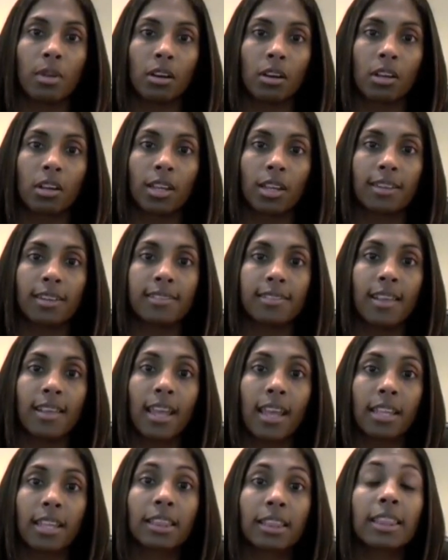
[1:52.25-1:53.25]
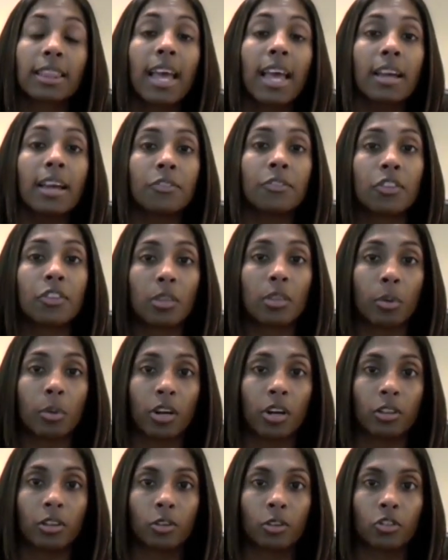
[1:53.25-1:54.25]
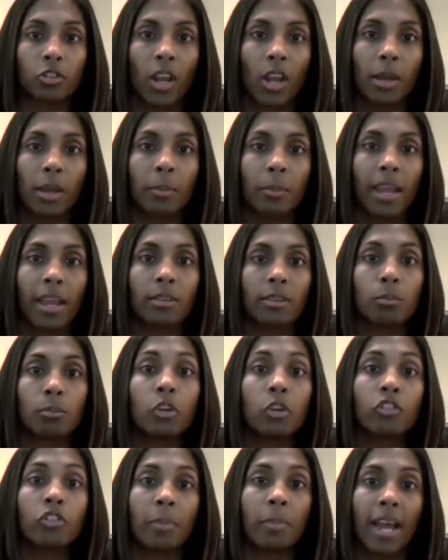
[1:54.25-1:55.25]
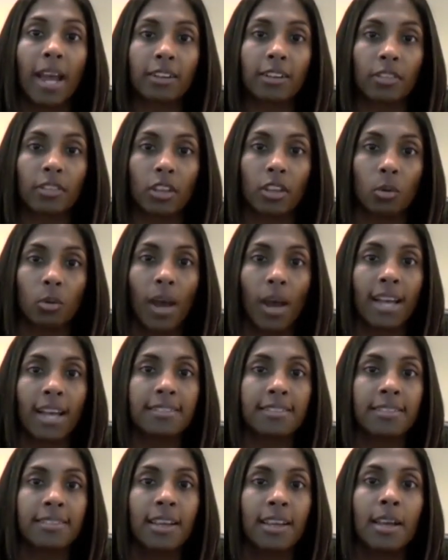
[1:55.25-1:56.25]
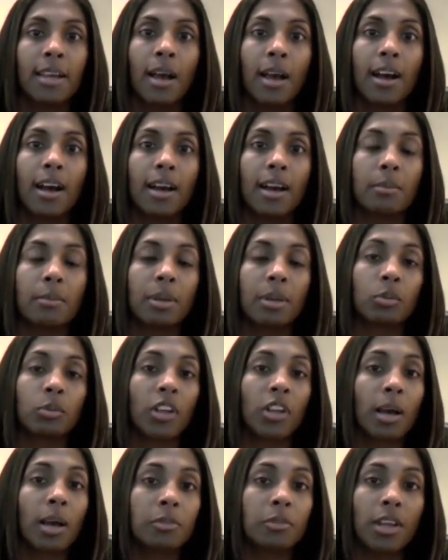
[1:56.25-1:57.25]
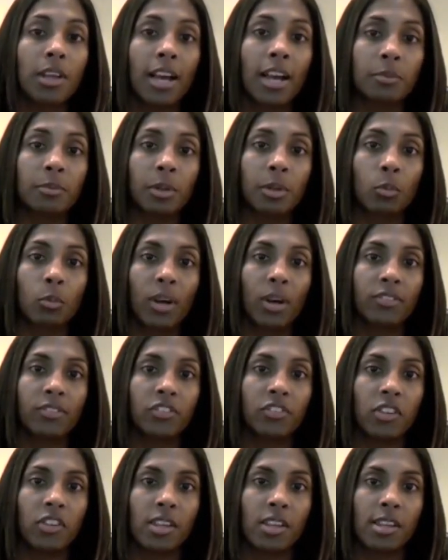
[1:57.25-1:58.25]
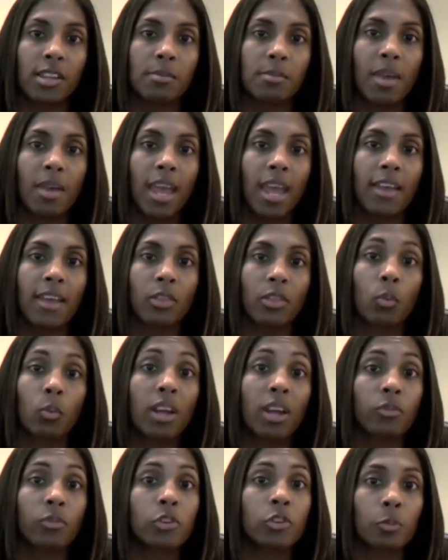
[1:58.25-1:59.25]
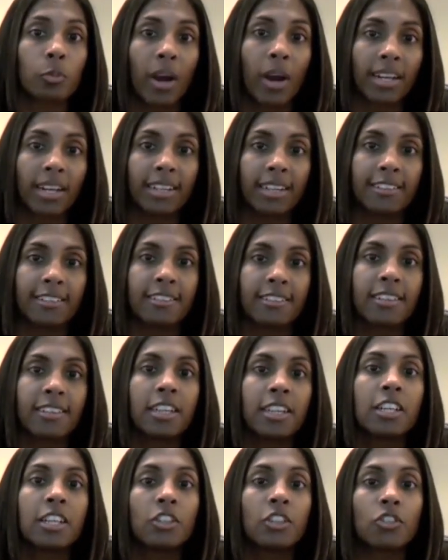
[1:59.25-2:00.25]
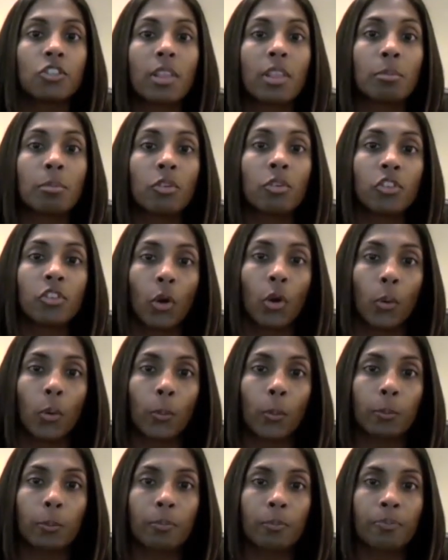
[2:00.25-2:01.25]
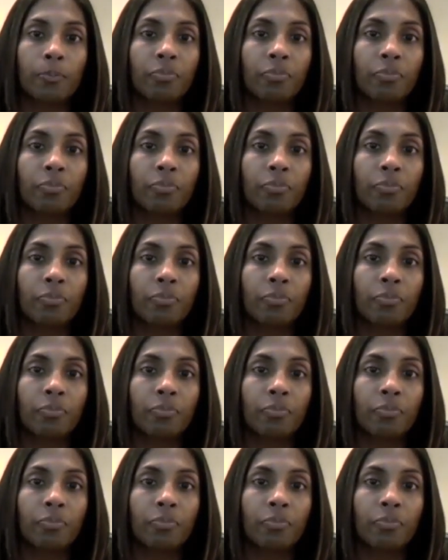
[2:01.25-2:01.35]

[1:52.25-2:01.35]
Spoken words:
the Americans had left the partnership and moved back to the U.S. The husband and wife team, and the wife was pregnant. So they moved home.